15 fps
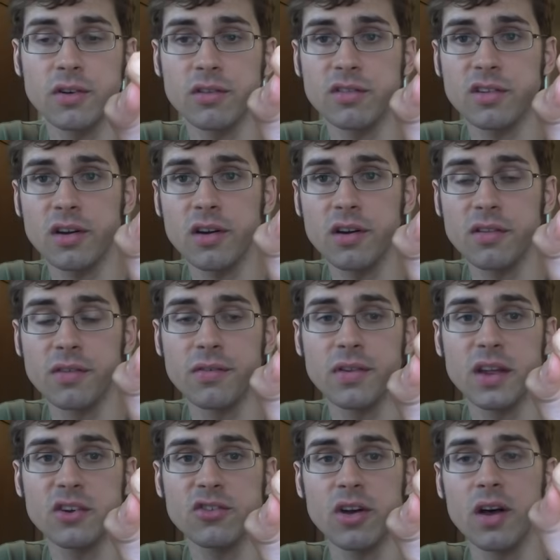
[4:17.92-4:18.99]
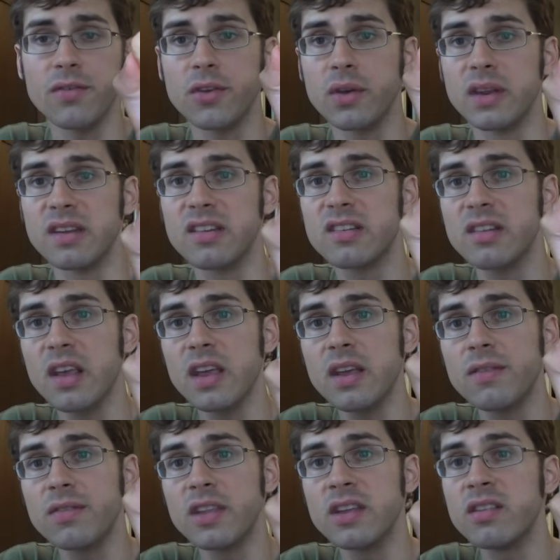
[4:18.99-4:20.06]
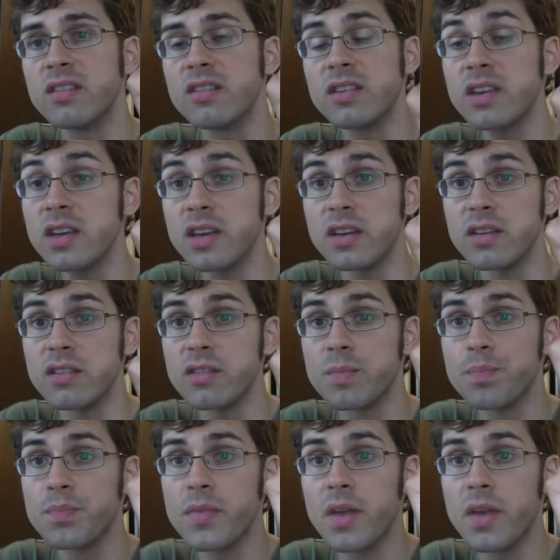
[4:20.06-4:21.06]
you suck all the flesh off, you can save these seeds